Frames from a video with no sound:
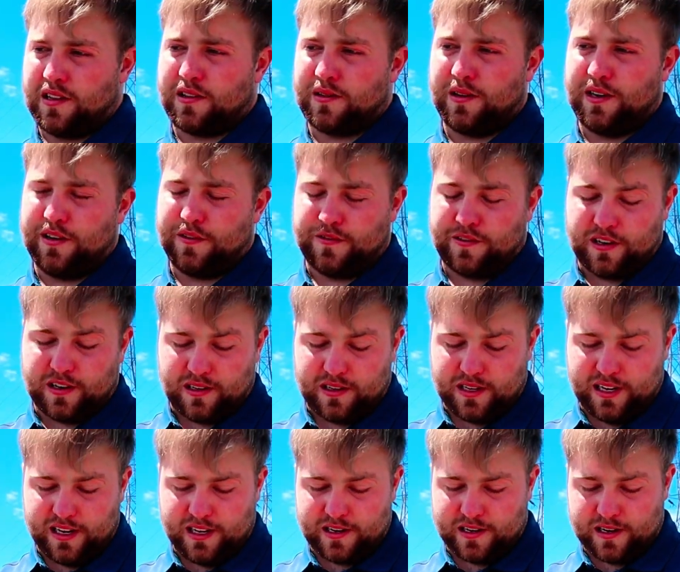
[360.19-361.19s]
3 foot a
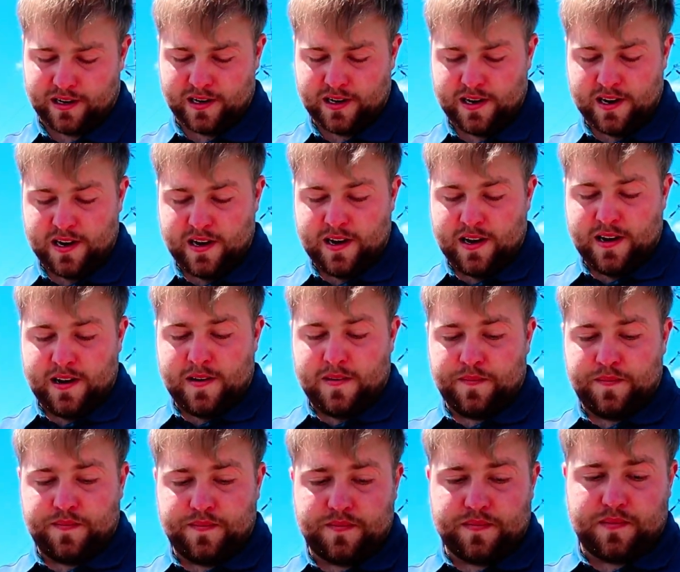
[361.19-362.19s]
leader.
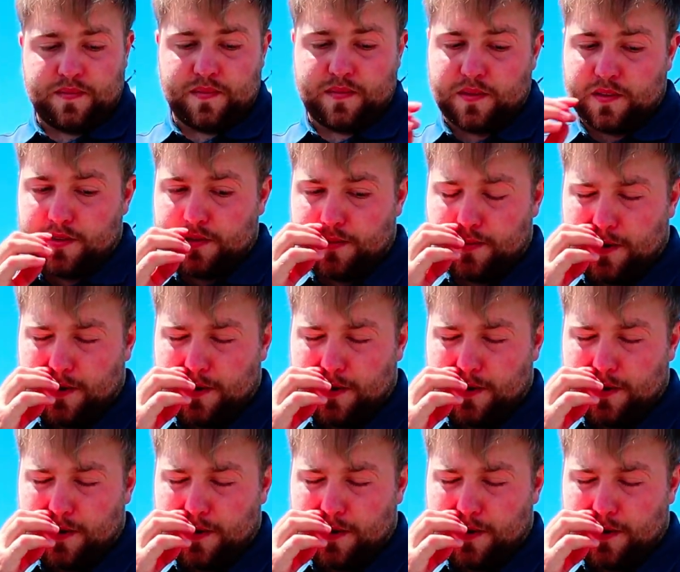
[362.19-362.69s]
It's